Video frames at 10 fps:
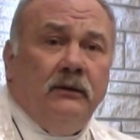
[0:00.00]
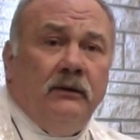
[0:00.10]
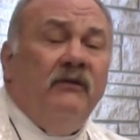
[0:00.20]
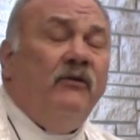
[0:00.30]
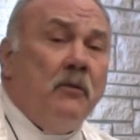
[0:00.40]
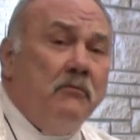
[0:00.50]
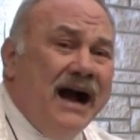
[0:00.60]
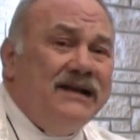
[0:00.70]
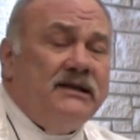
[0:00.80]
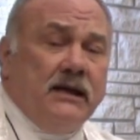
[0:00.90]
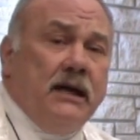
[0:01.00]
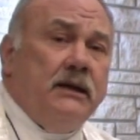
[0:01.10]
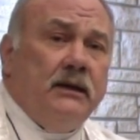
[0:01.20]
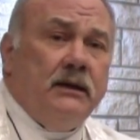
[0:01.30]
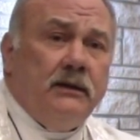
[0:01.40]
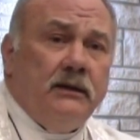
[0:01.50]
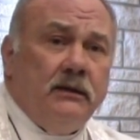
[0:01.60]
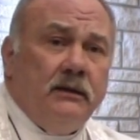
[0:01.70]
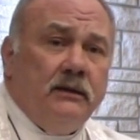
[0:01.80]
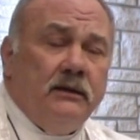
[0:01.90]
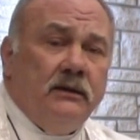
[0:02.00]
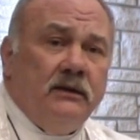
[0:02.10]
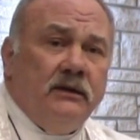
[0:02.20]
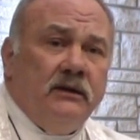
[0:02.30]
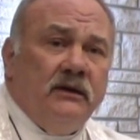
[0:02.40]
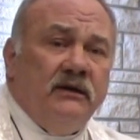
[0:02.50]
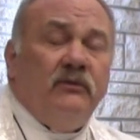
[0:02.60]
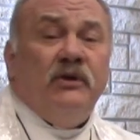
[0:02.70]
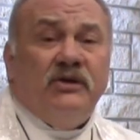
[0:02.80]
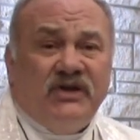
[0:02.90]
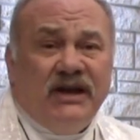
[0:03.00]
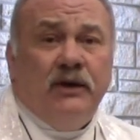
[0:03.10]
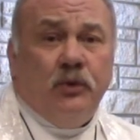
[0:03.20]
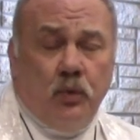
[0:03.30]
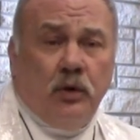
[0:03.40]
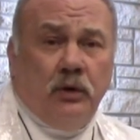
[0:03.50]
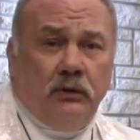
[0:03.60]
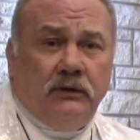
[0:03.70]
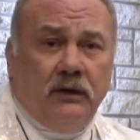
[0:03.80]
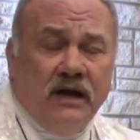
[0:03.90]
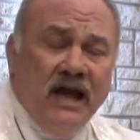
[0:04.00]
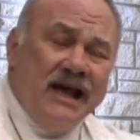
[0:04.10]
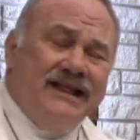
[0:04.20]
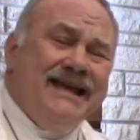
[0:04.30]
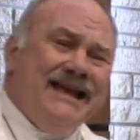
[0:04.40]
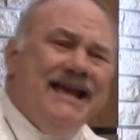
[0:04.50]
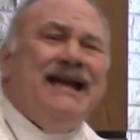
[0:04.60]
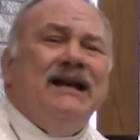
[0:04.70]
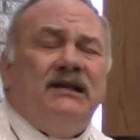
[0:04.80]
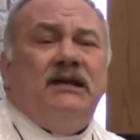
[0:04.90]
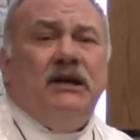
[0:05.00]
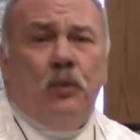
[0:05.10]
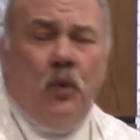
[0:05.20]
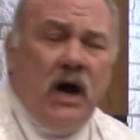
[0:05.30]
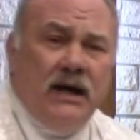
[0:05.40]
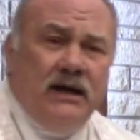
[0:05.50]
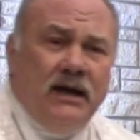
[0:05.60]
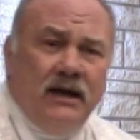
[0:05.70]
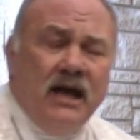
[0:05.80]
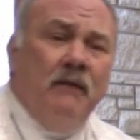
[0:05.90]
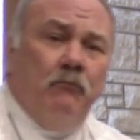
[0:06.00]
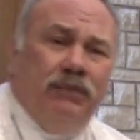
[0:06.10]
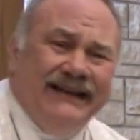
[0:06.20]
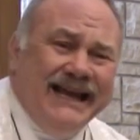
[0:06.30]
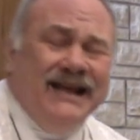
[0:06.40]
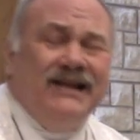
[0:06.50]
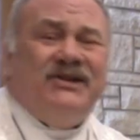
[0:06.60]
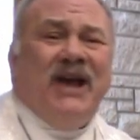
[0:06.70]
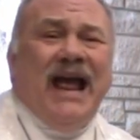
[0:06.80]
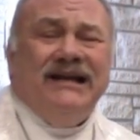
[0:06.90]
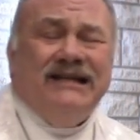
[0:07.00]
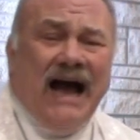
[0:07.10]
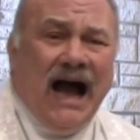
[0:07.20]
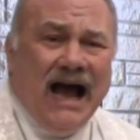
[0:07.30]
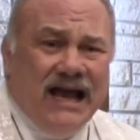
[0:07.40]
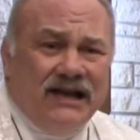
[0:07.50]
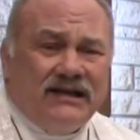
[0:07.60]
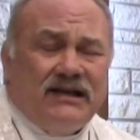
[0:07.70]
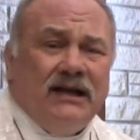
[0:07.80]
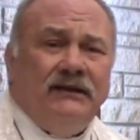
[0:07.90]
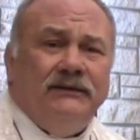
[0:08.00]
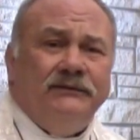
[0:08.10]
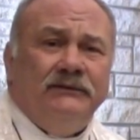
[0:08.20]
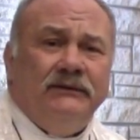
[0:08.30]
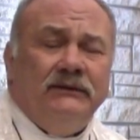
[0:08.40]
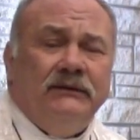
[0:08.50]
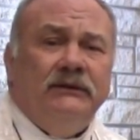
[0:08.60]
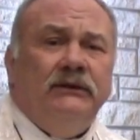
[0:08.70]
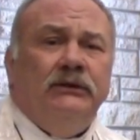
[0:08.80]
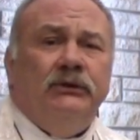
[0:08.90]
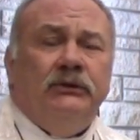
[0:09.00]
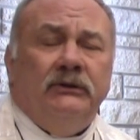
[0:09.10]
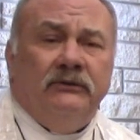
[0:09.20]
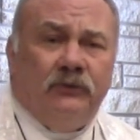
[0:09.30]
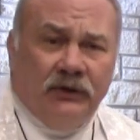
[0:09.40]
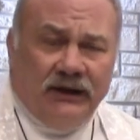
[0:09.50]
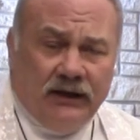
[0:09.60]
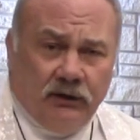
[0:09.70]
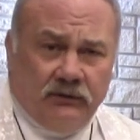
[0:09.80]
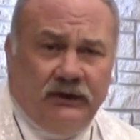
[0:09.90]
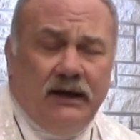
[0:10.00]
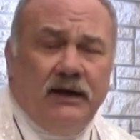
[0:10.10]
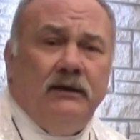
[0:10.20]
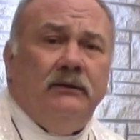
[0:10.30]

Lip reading: for my sin, for the sin of the world. The innocent one bleeds and dies for the guilty.